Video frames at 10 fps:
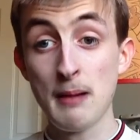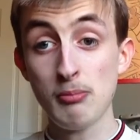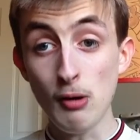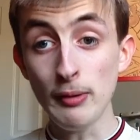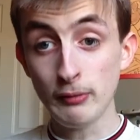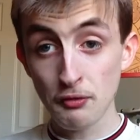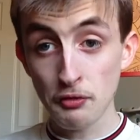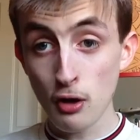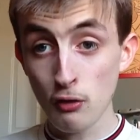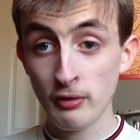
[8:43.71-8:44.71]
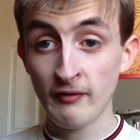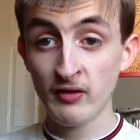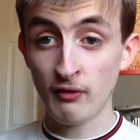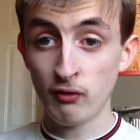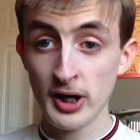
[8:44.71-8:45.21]
probably will go with the
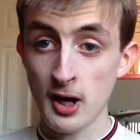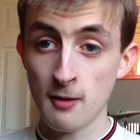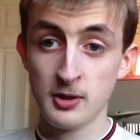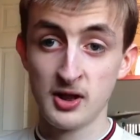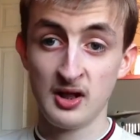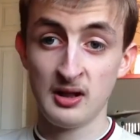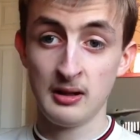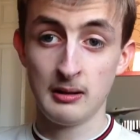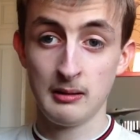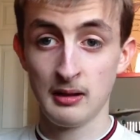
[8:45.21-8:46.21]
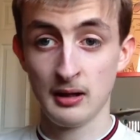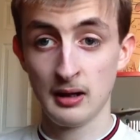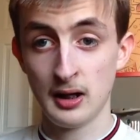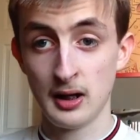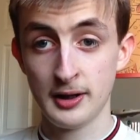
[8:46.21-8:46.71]
free option,
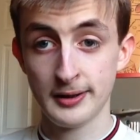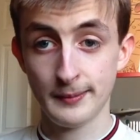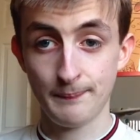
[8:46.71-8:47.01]
because